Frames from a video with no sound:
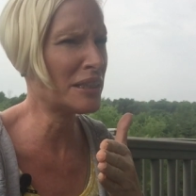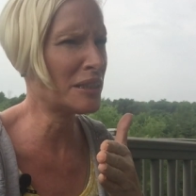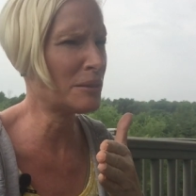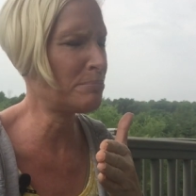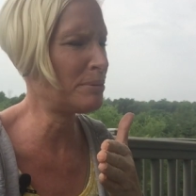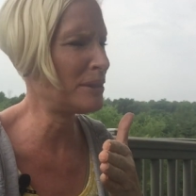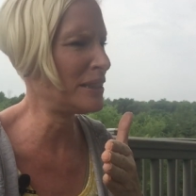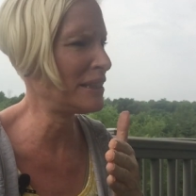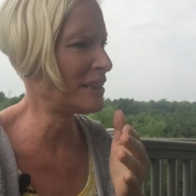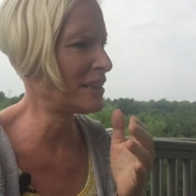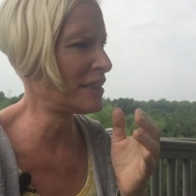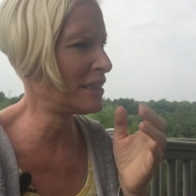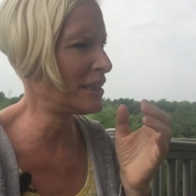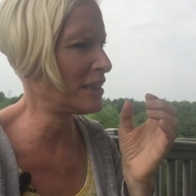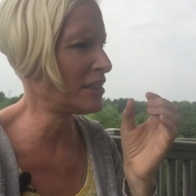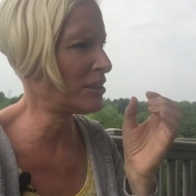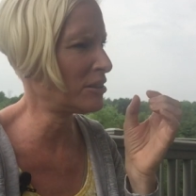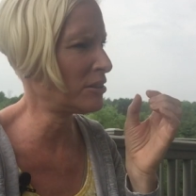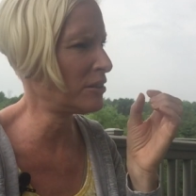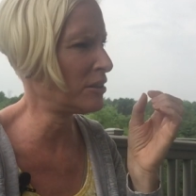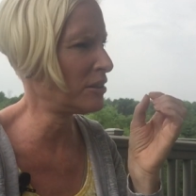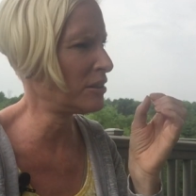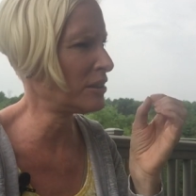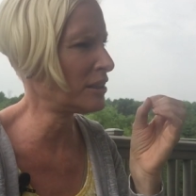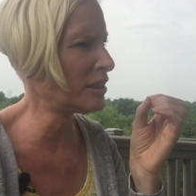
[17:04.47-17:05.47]
is a piece of this,
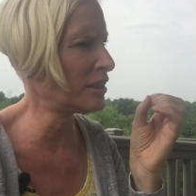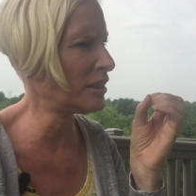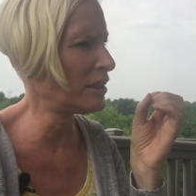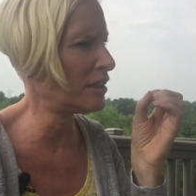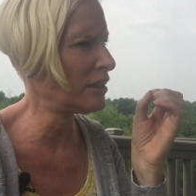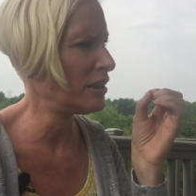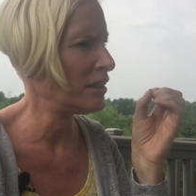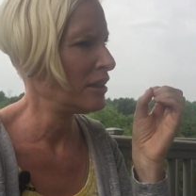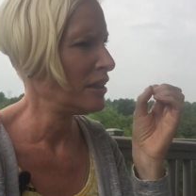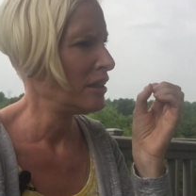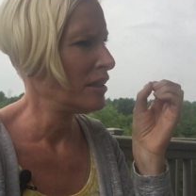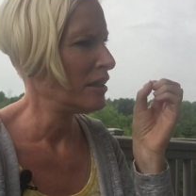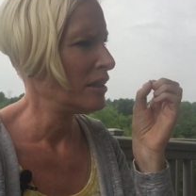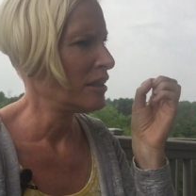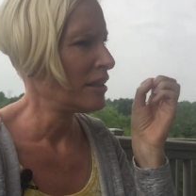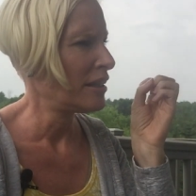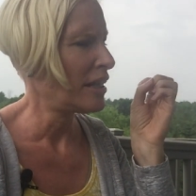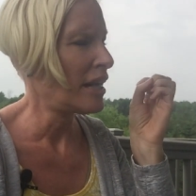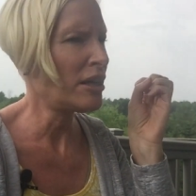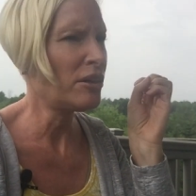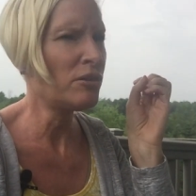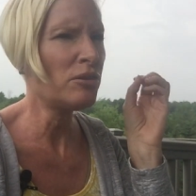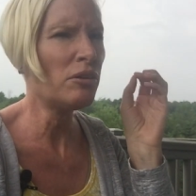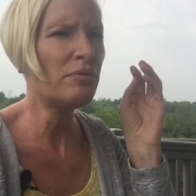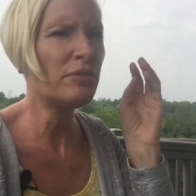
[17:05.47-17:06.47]
or there's a
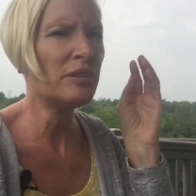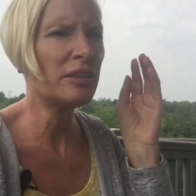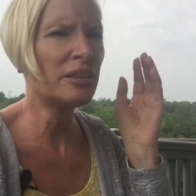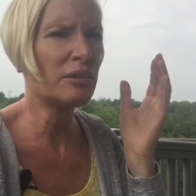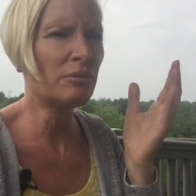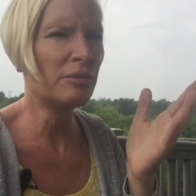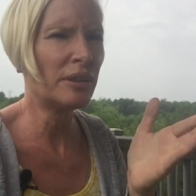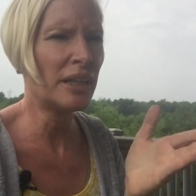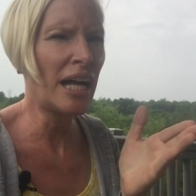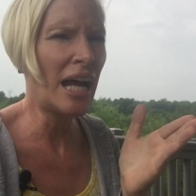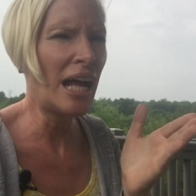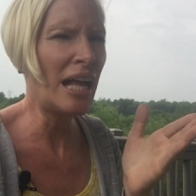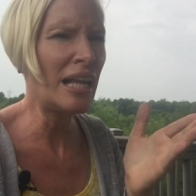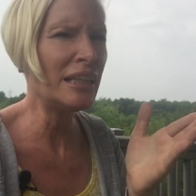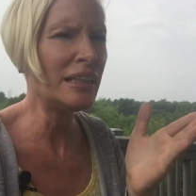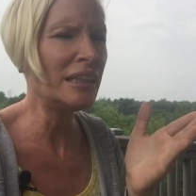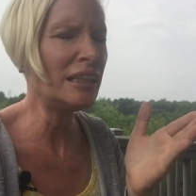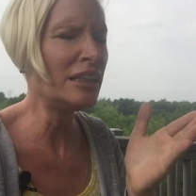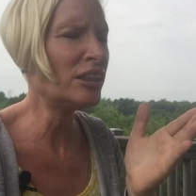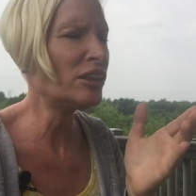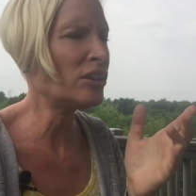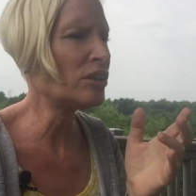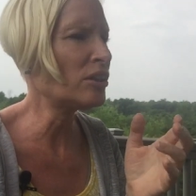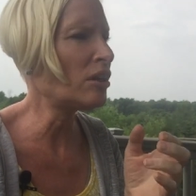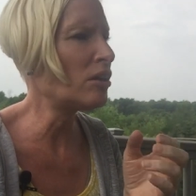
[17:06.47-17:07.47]
I don't know if it's a
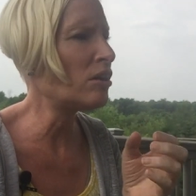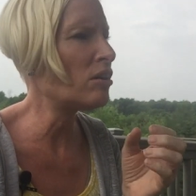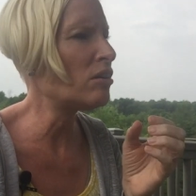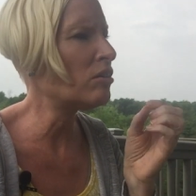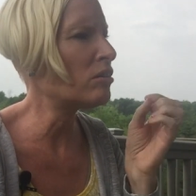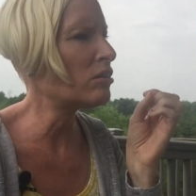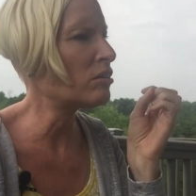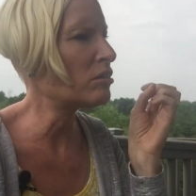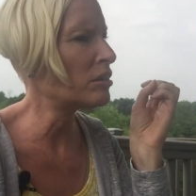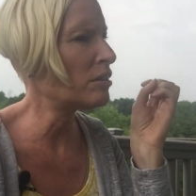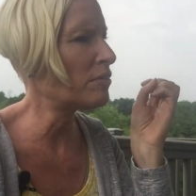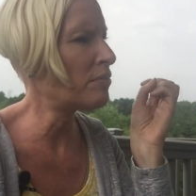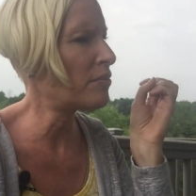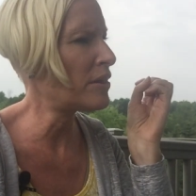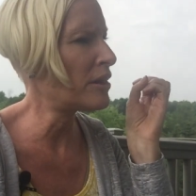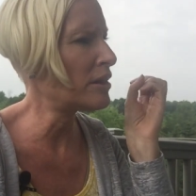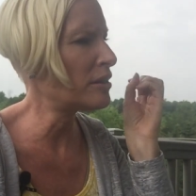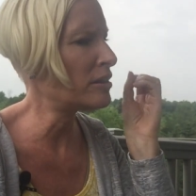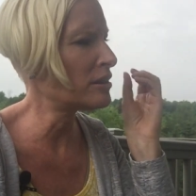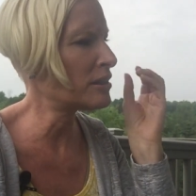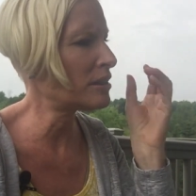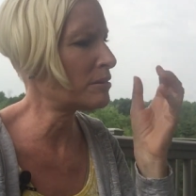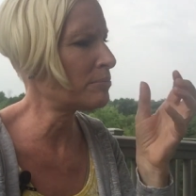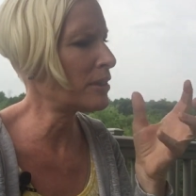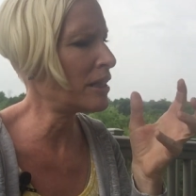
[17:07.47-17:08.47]
reality show or if
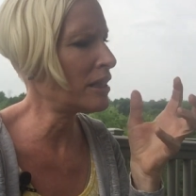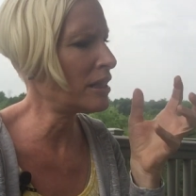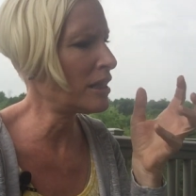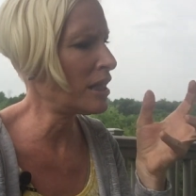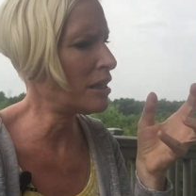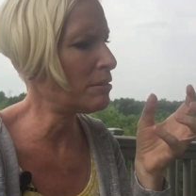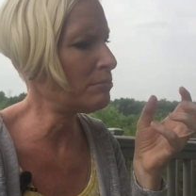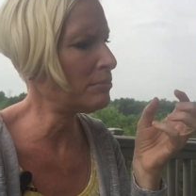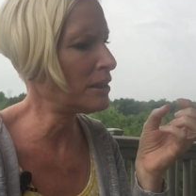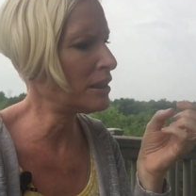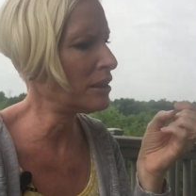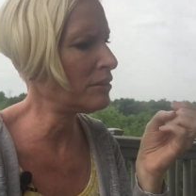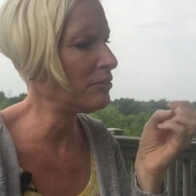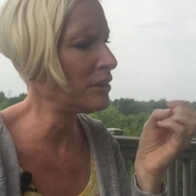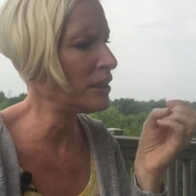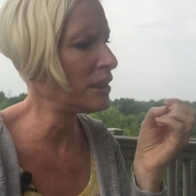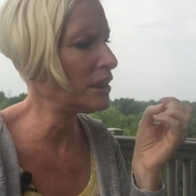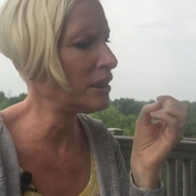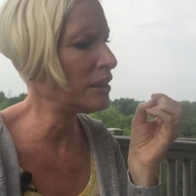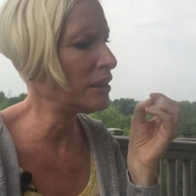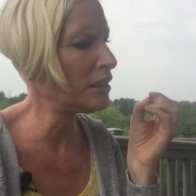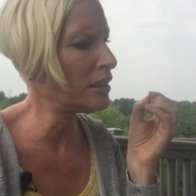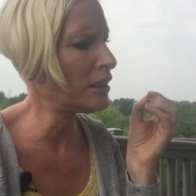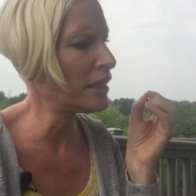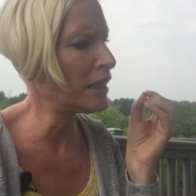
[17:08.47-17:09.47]
there's some kind of
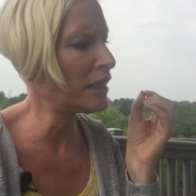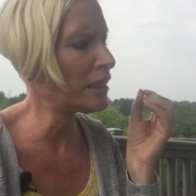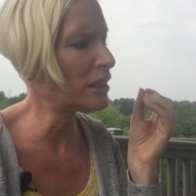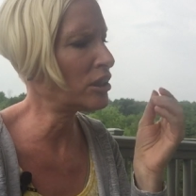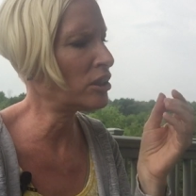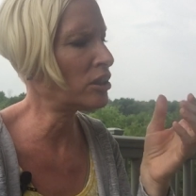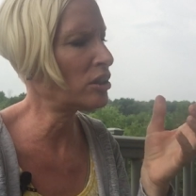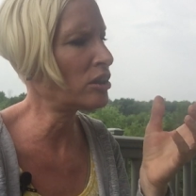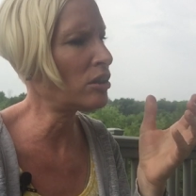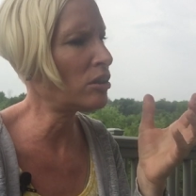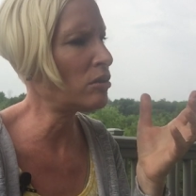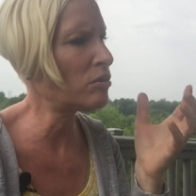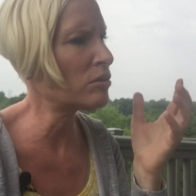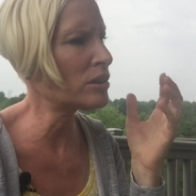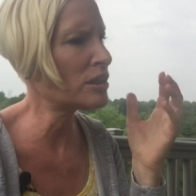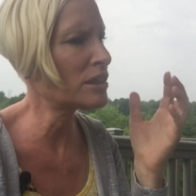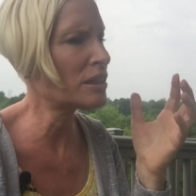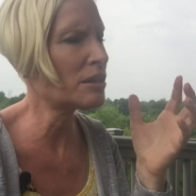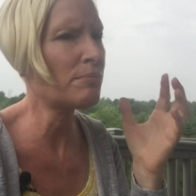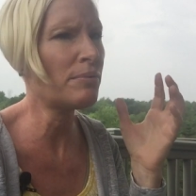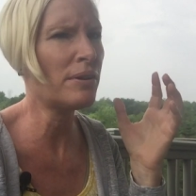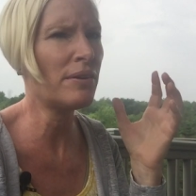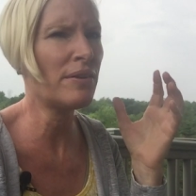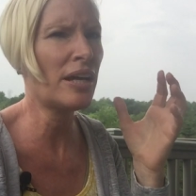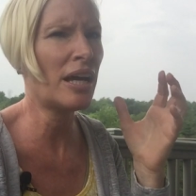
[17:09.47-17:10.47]
MTV like show or
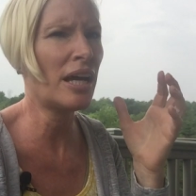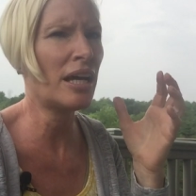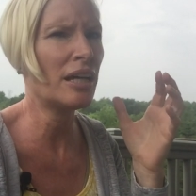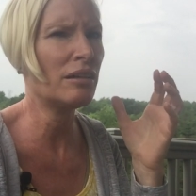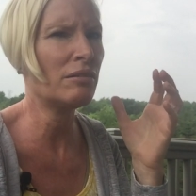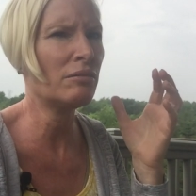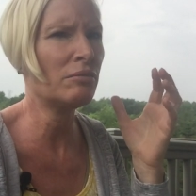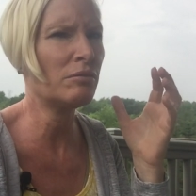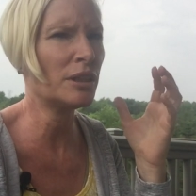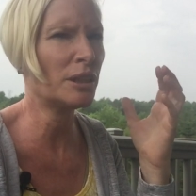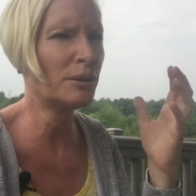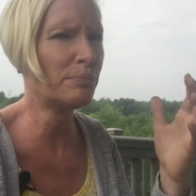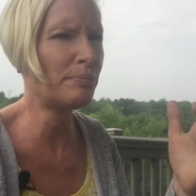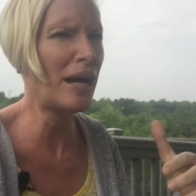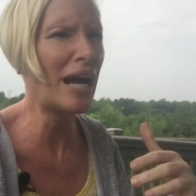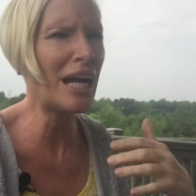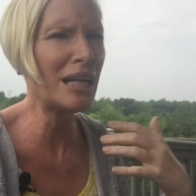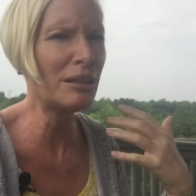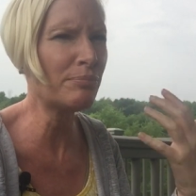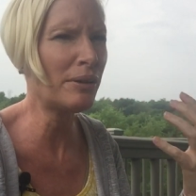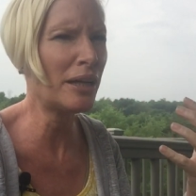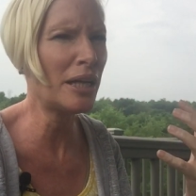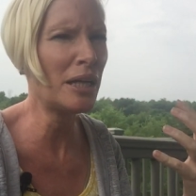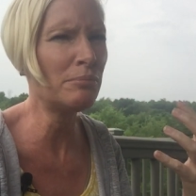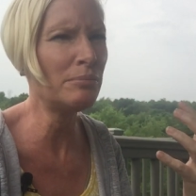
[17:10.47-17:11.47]
something that was
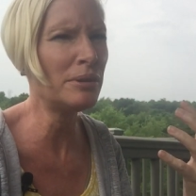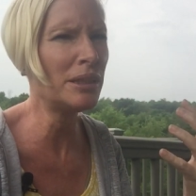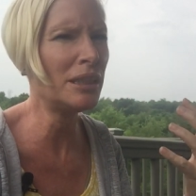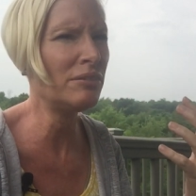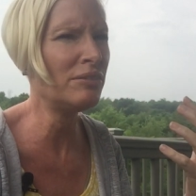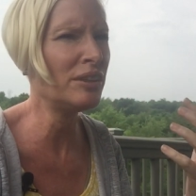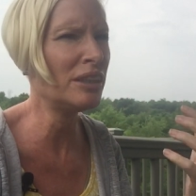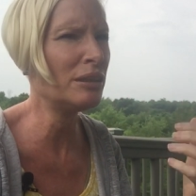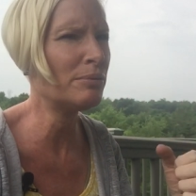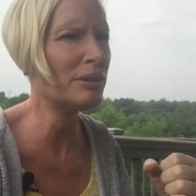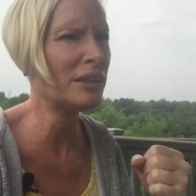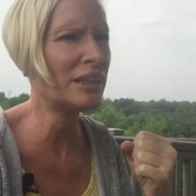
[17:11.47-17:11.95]
backed by MTV,